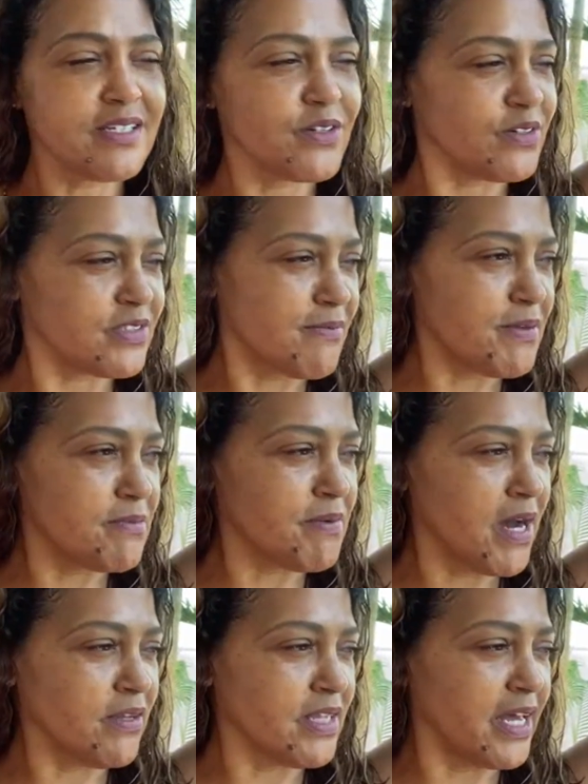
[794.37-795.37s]
Something
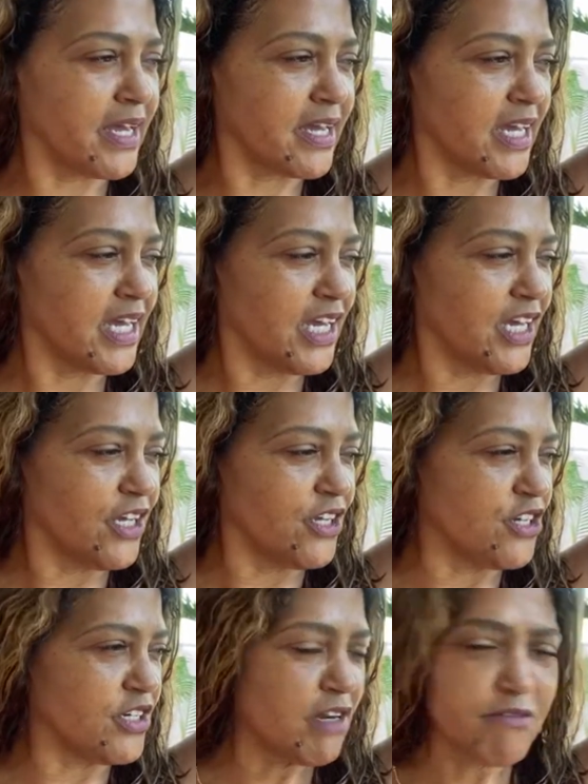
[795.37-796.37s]
about
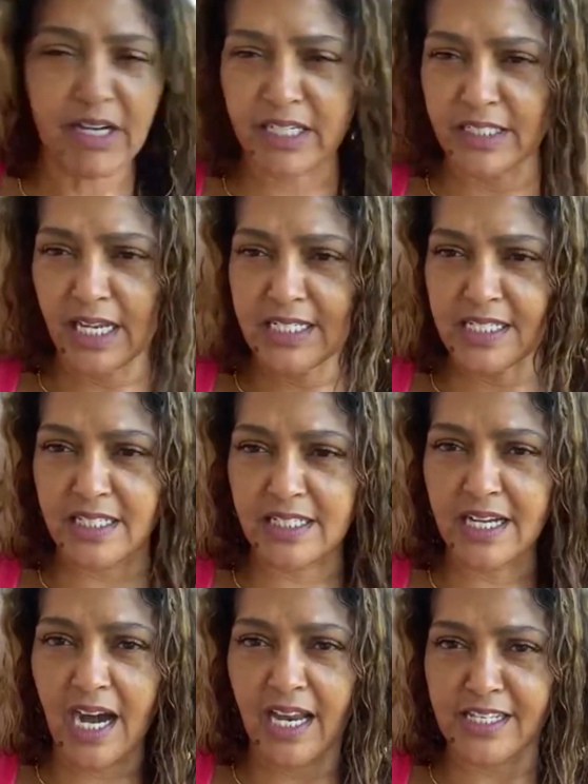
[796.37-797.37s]
you're not recognizing that
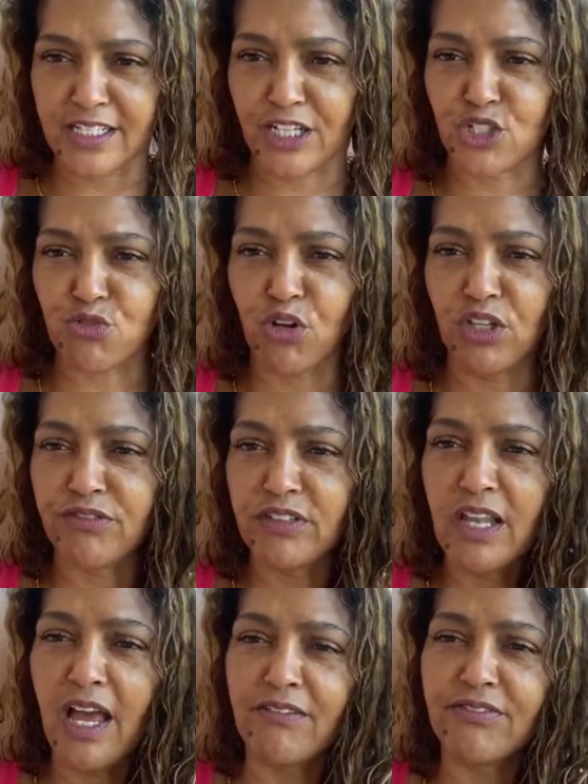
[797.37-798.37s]
God is in control of your
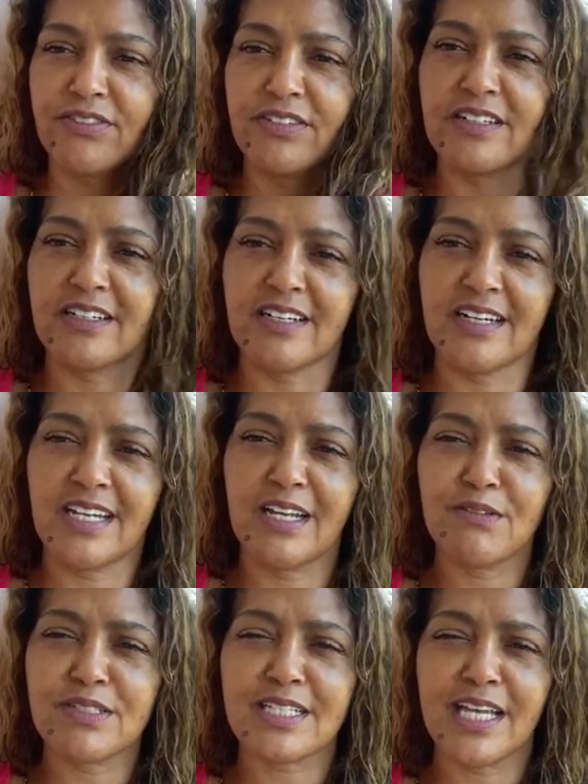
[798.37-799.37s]
life. And I
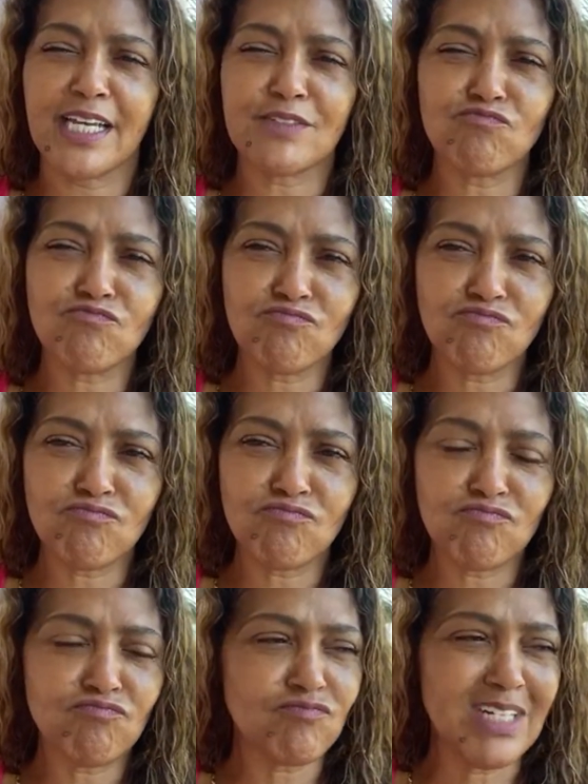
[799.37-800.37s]
was like,
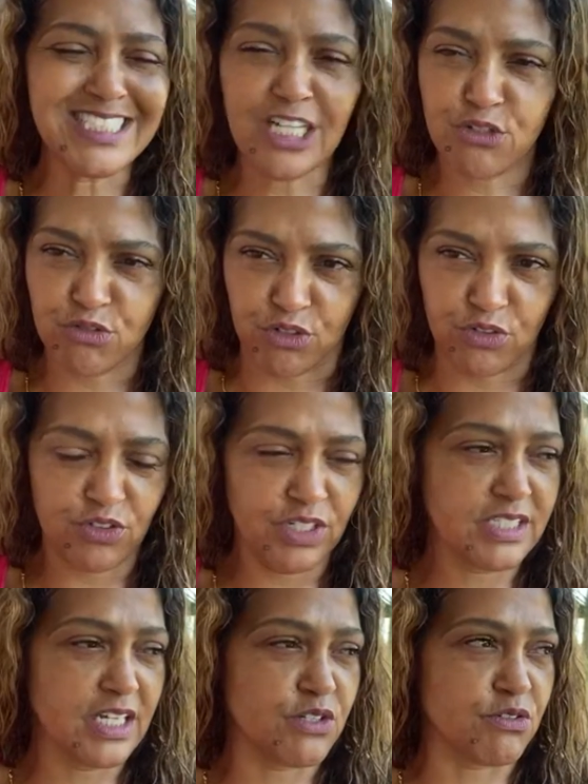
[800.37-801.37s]
that's not true. That's
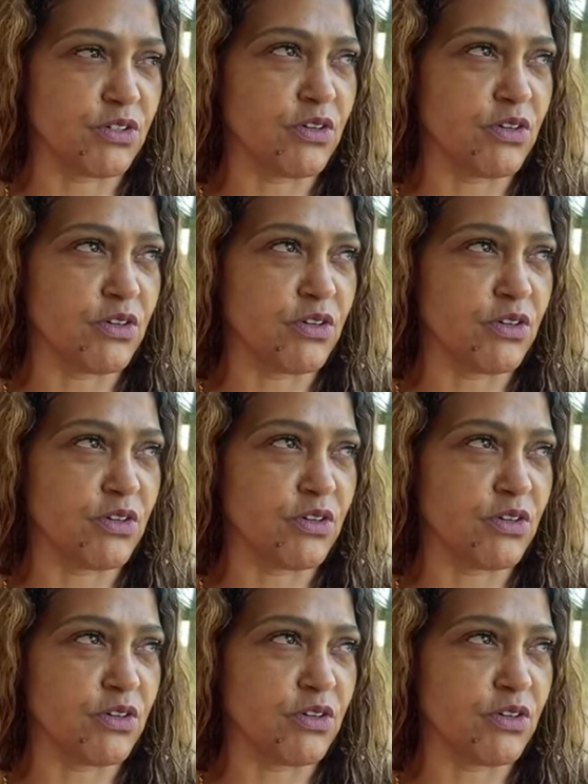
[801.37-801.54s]
not true.